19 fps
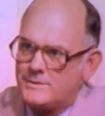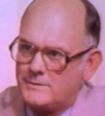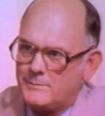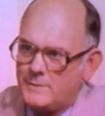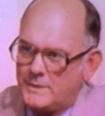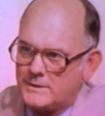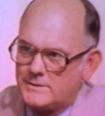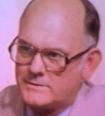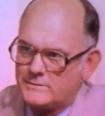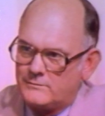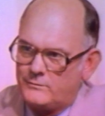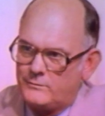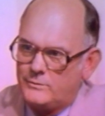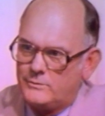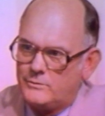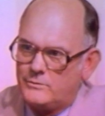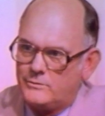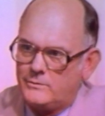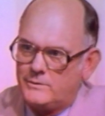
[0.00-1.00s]
the mix of
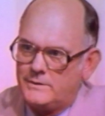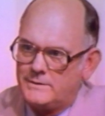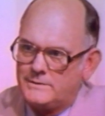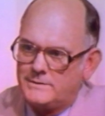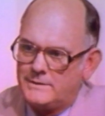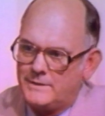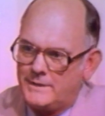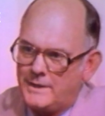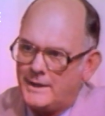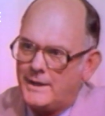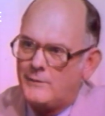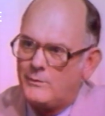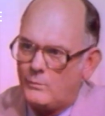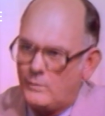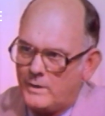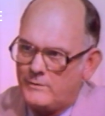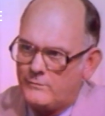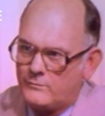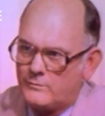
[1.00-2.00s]
fuel, is to get
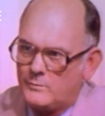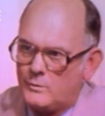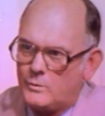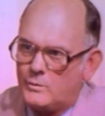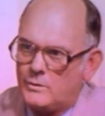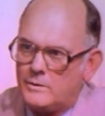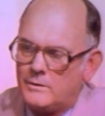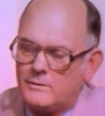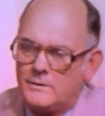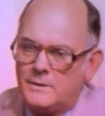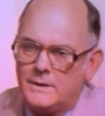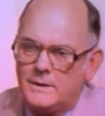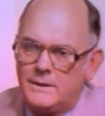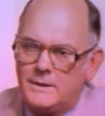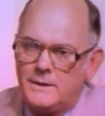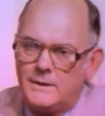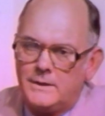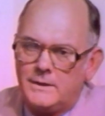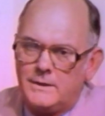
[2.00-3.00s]
away from oil.
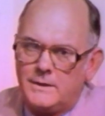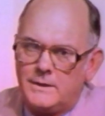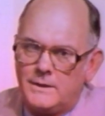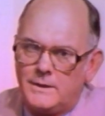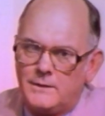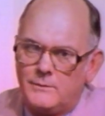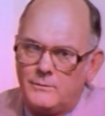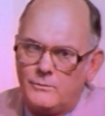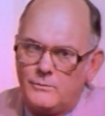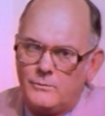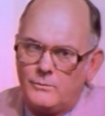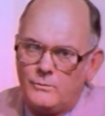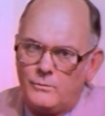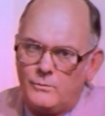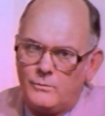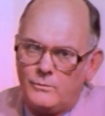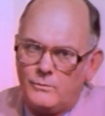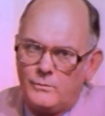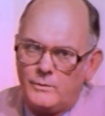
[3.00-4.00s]
Uh,
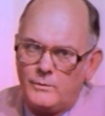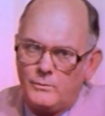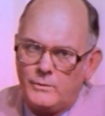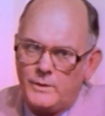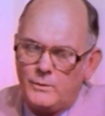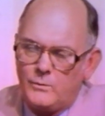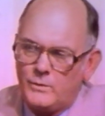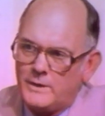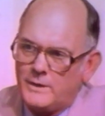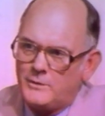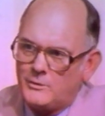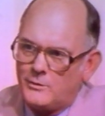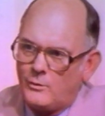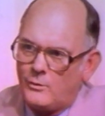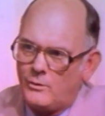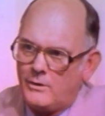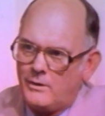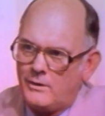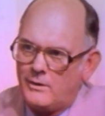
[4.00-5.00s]
when we went to
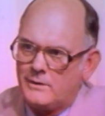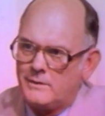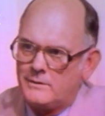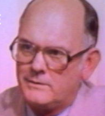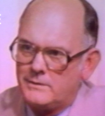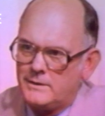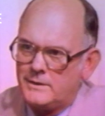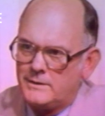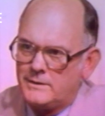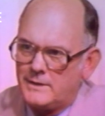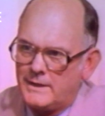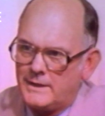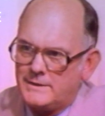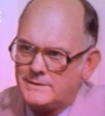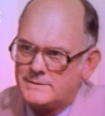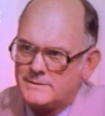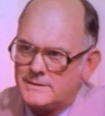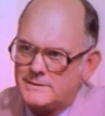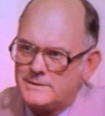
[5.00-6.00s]
oil in, in the
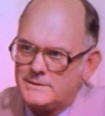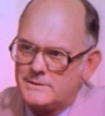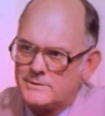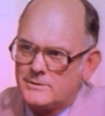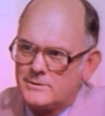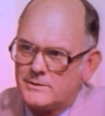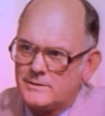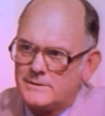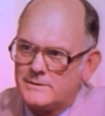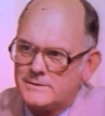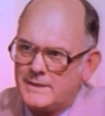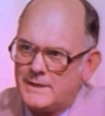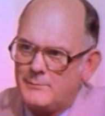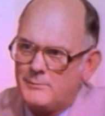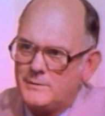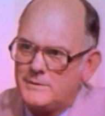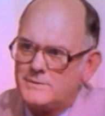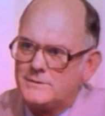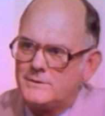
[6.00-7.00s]
late 60s and early
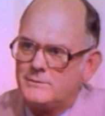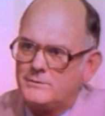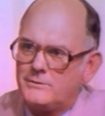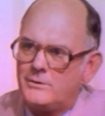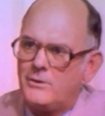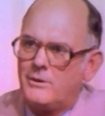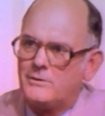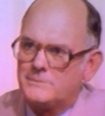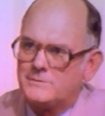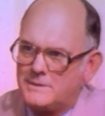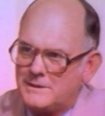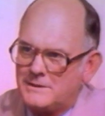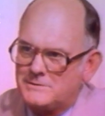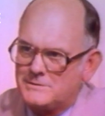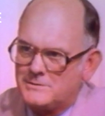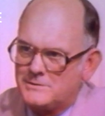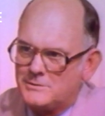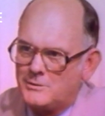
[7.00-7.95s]
70s, it cost less than